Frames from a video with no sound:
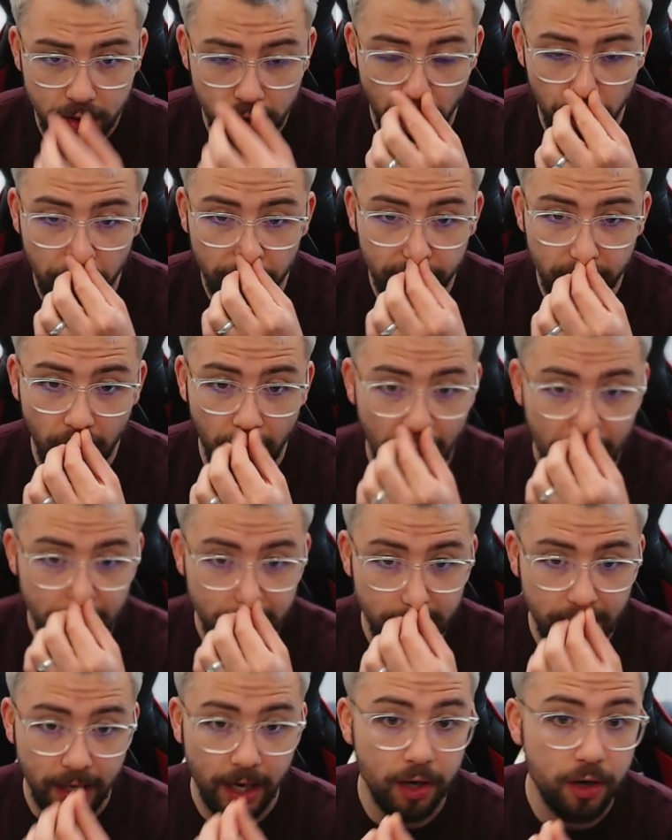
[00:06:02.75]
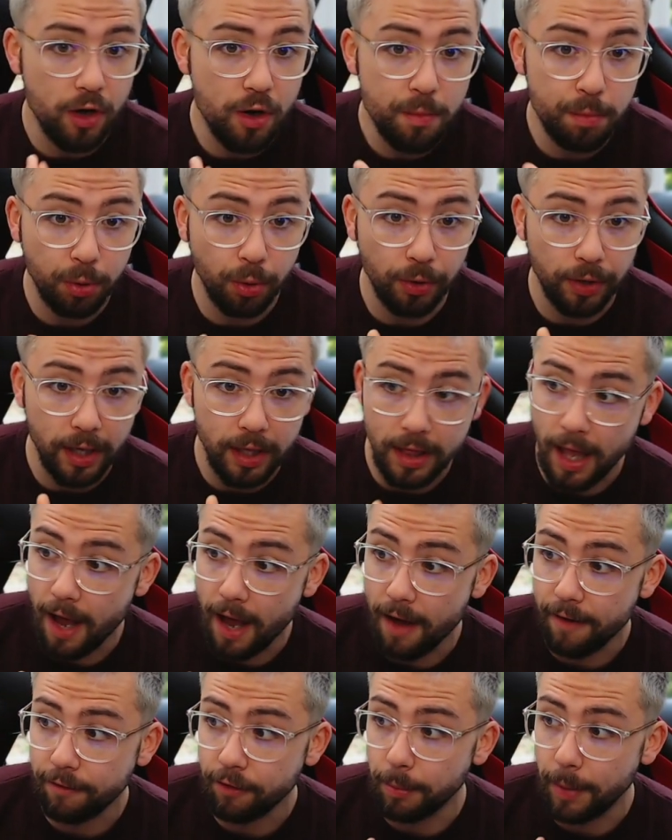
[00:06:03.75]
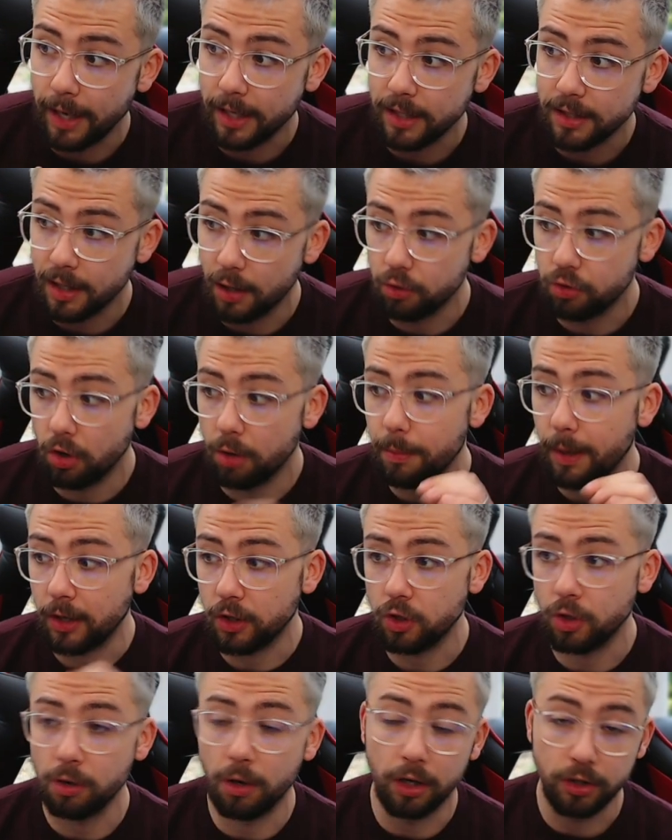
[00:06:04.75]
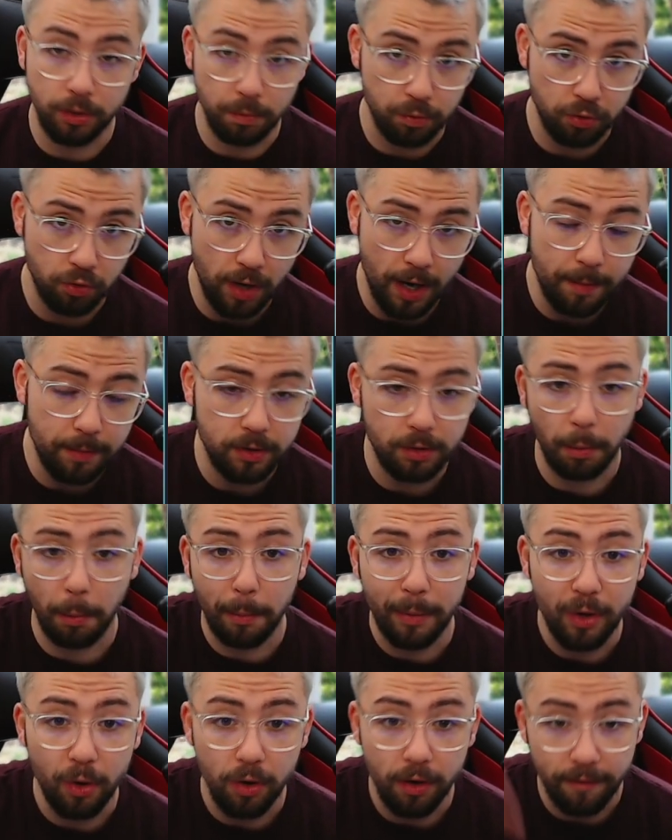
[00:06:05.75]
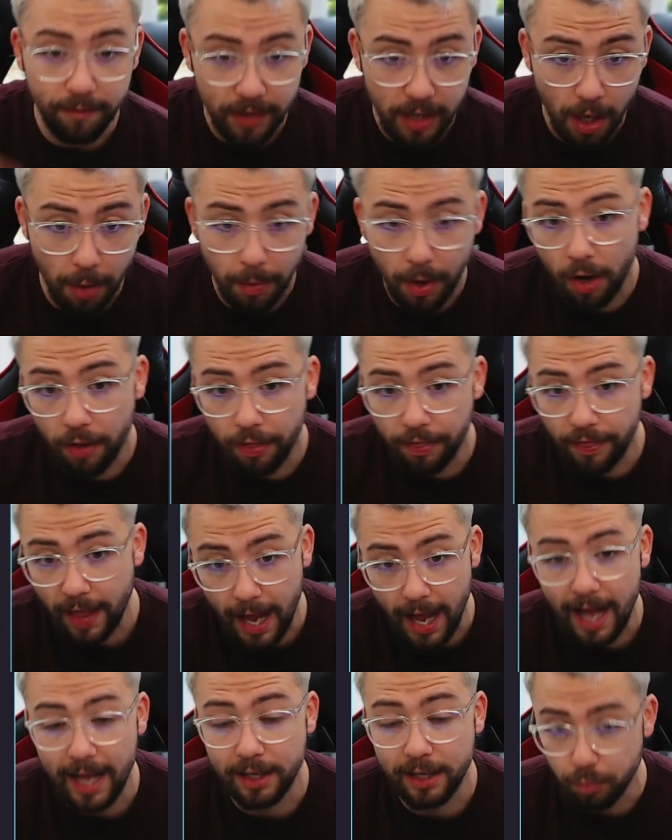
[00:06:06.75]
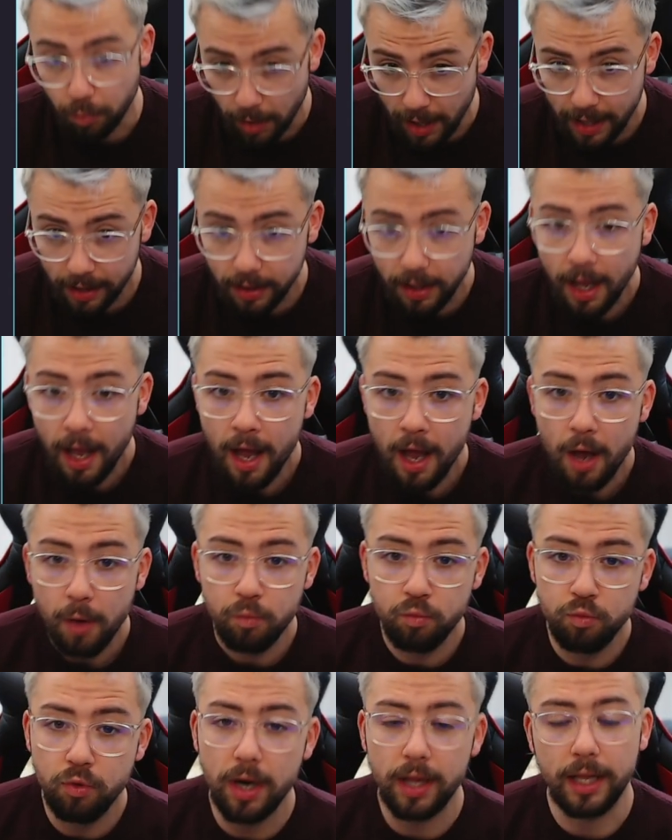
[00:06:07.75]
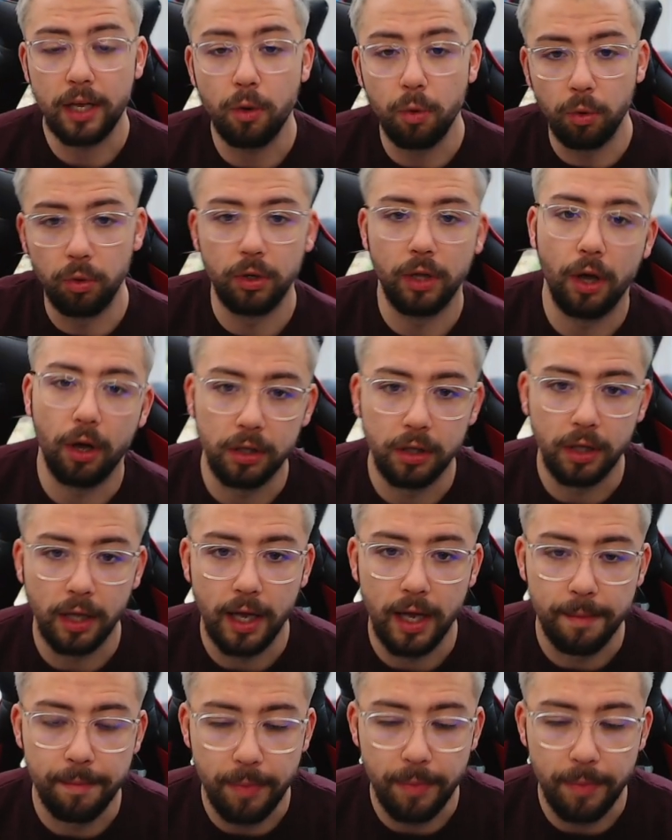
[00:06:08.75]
So we've got actually a new plugin there from Acceldro. Make sure you are subscribed, because I'm going to be doing a video on that as well. Really cool little